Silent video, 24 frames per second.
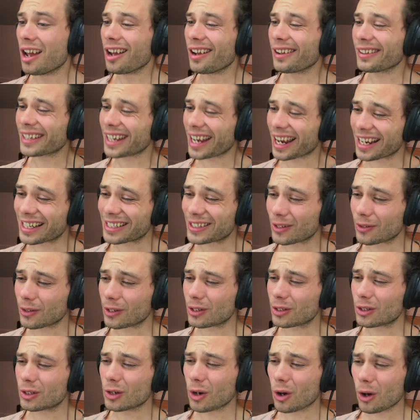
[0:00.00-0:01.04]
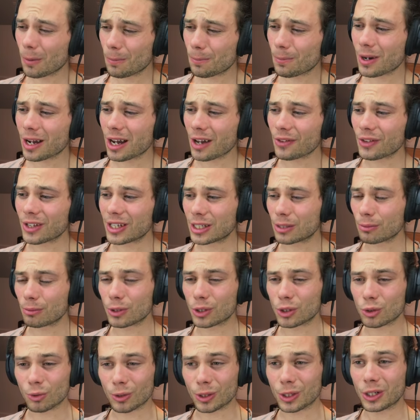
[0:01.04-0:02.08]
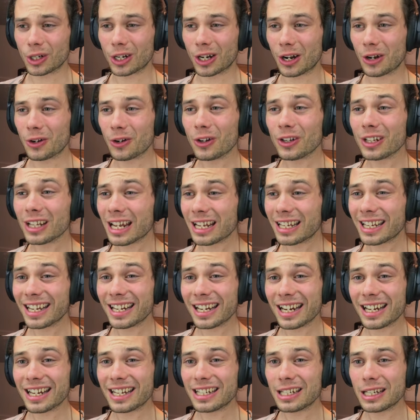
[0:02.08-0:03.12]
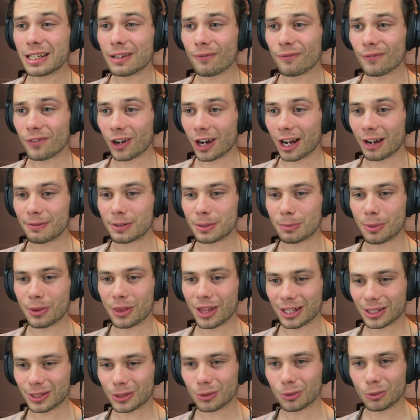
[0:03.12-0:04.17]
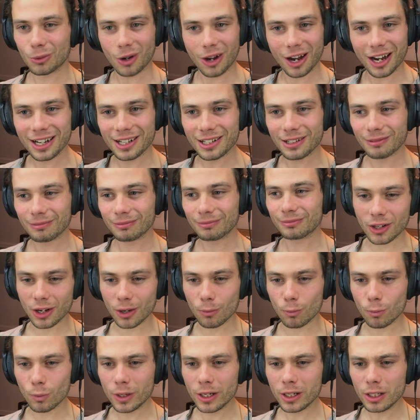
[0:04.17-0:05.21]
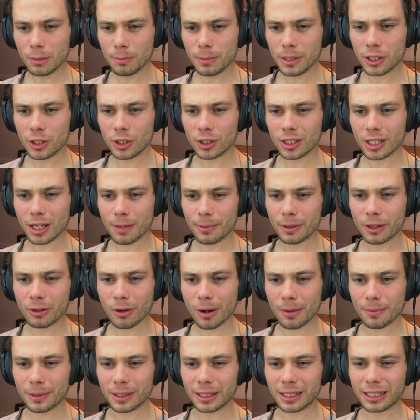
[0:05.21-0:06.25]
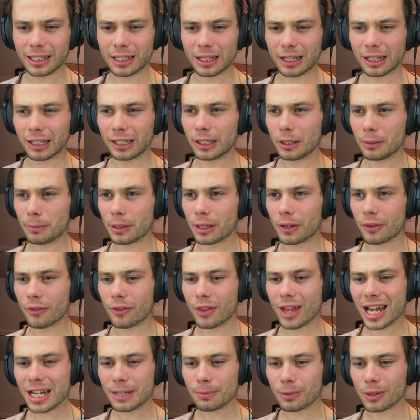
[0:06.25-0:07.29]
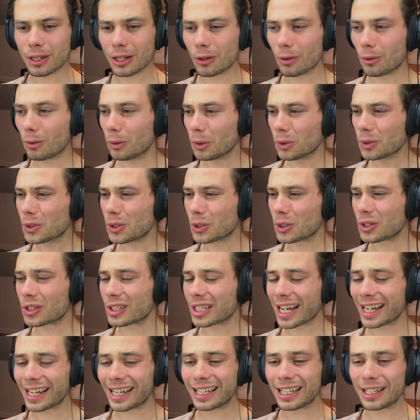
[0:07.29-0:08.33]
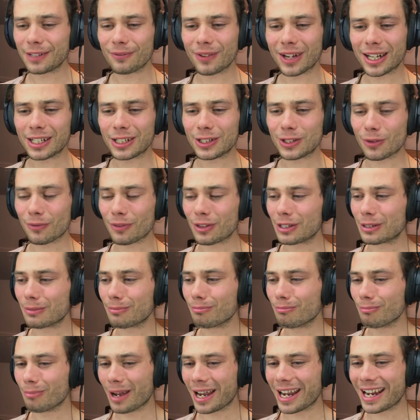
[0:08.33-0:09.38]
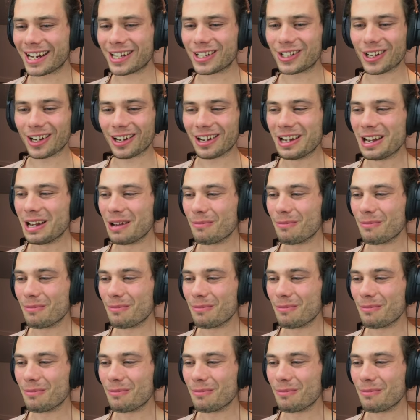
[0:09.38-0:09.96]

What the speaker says: okay, so the top path is restricted. I don't get any tier 5s, but that's all right. I will be just grabbing a little bit of that, but then also just taking advantage of this major